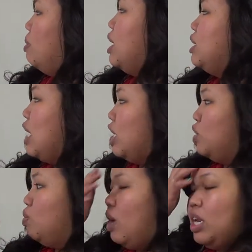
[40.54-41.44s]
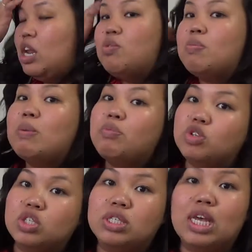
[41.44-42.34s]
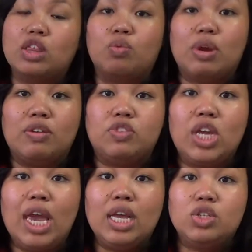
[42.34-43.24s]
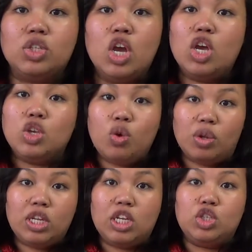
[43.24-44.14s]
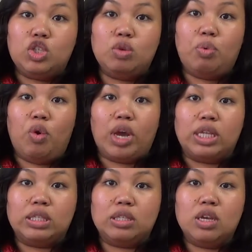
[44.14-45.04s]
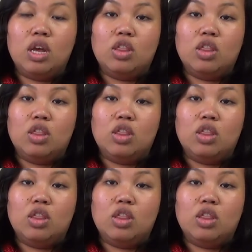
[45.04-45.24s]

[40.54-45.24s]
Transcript: minus x1. And remember, just like the rate of change, you only need 2 points.